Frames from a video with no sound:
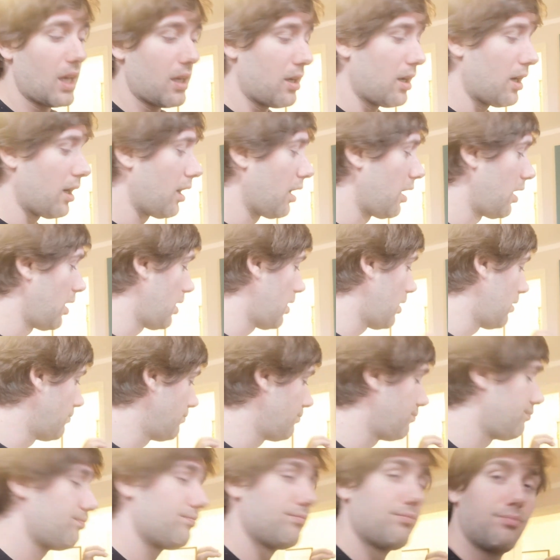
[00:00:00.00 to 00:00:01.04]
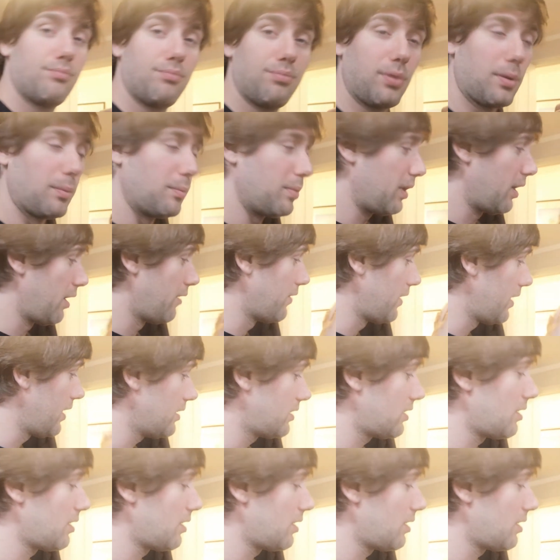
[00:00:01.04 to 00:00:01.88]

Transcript: probably over here